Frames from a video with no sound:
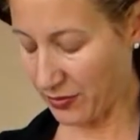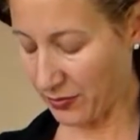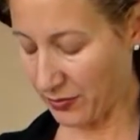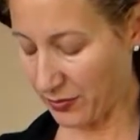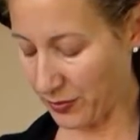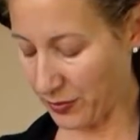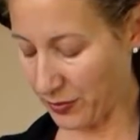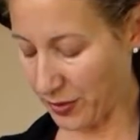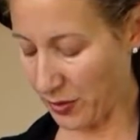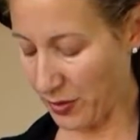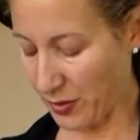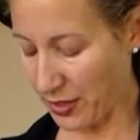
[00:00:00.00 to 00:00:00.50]

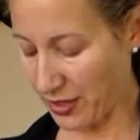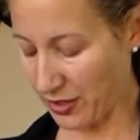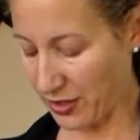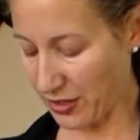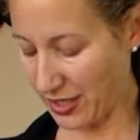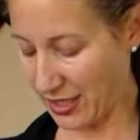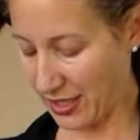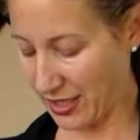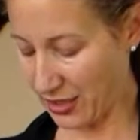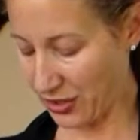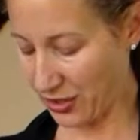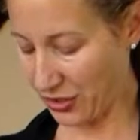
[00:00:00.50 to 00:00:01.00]
requires
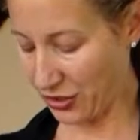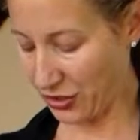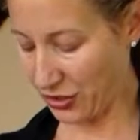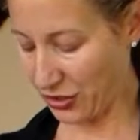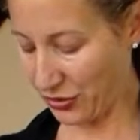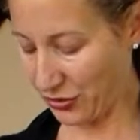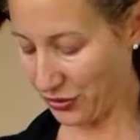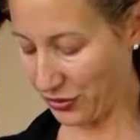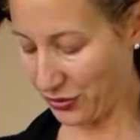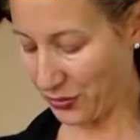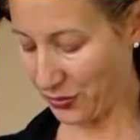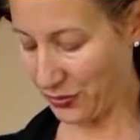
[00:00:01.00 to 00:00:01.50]
us
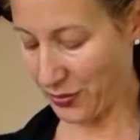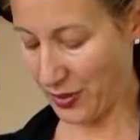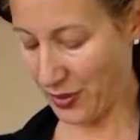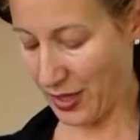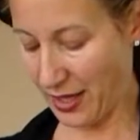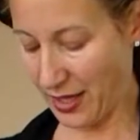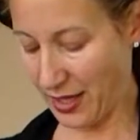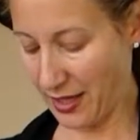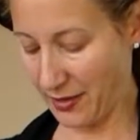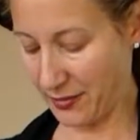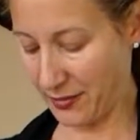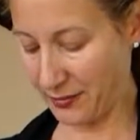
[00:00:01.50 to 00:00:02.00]

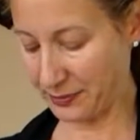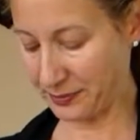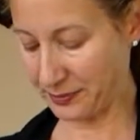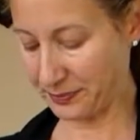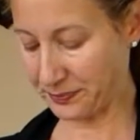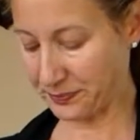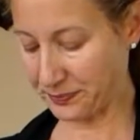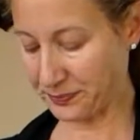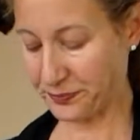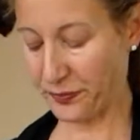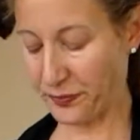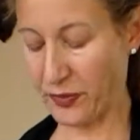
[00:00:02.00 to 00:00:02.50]
to
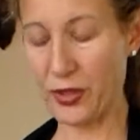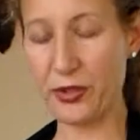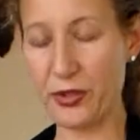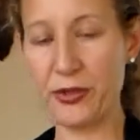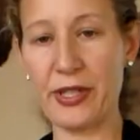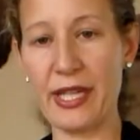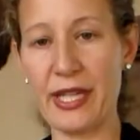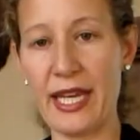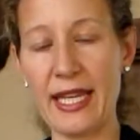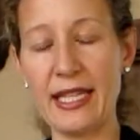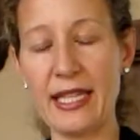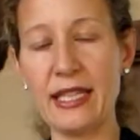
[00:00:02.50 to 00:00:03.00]

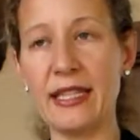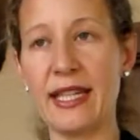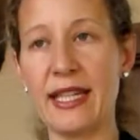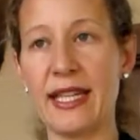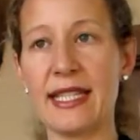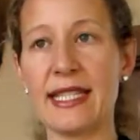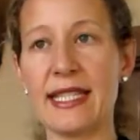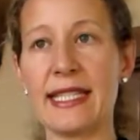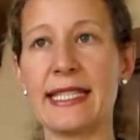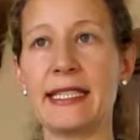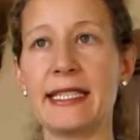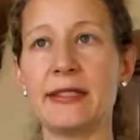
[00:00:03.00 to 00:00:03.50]
create a
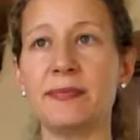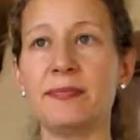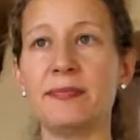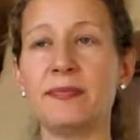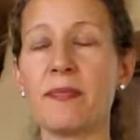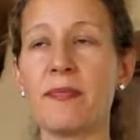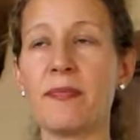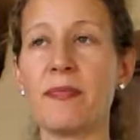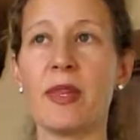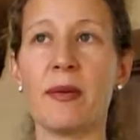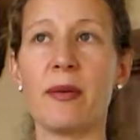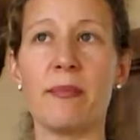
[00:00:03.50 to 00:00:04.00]
lesson
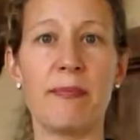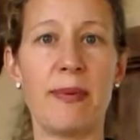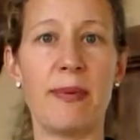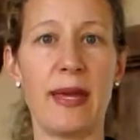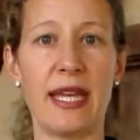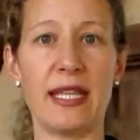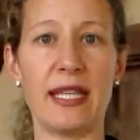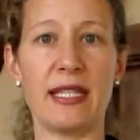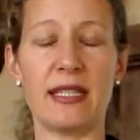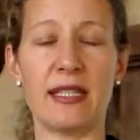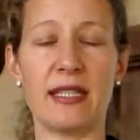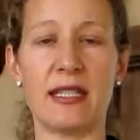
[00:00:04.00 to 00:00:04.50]

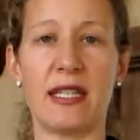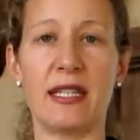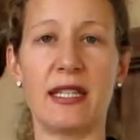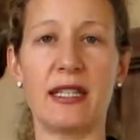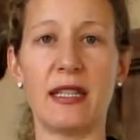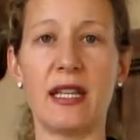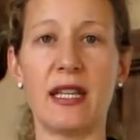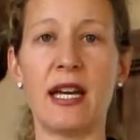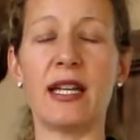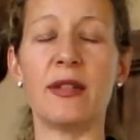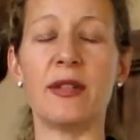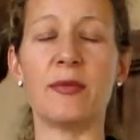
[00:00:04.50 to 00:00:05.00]
based and
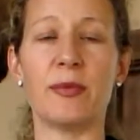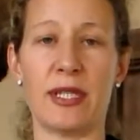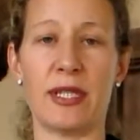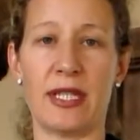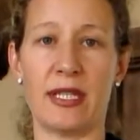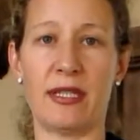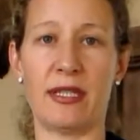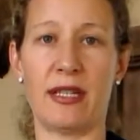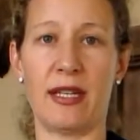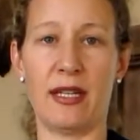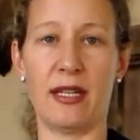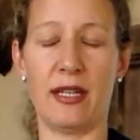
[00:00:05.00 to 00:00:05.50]
aligned with
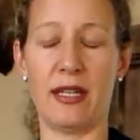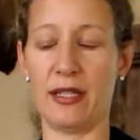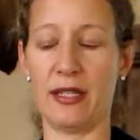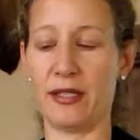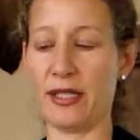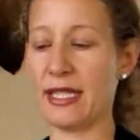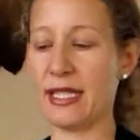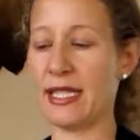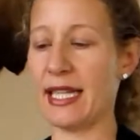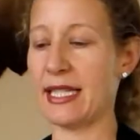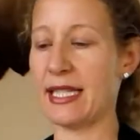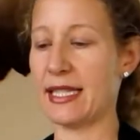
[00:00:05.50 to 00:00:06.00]

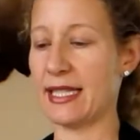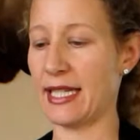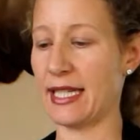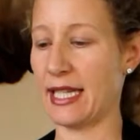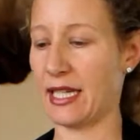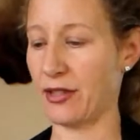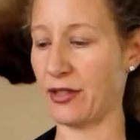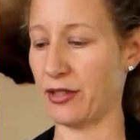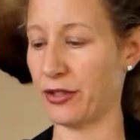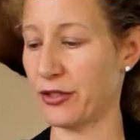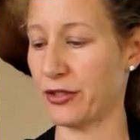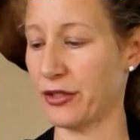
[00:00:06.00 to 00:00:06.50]
state
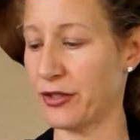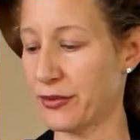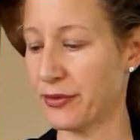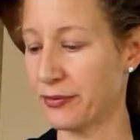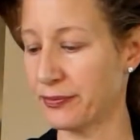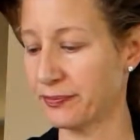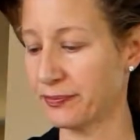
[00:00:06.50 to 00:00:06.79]
standards.